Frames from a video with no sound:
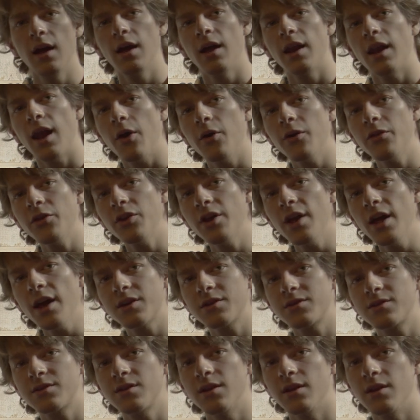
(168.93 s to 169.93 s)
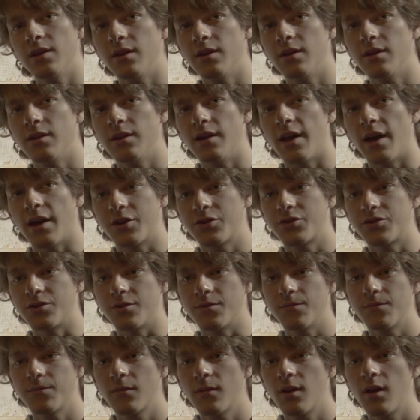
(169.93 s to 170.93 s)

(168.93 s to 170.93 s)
Now, in the next lecture,